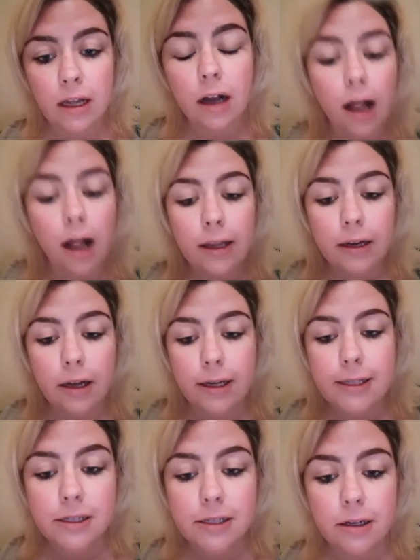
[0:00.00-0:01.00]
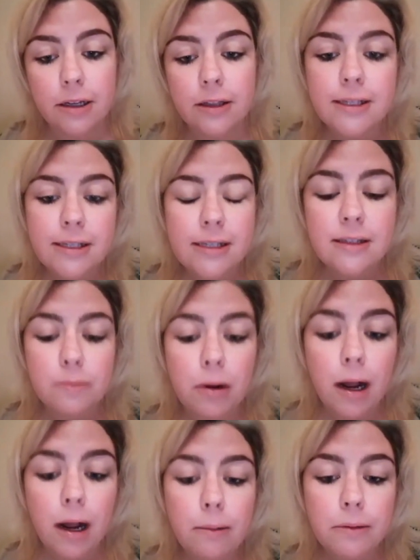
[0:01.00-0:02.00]
colonized on. And this is the
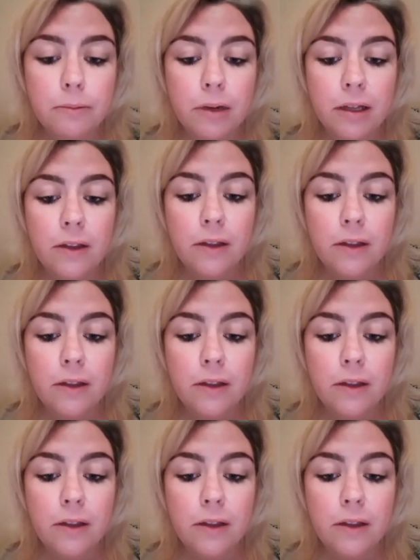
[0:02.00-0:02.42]
problem with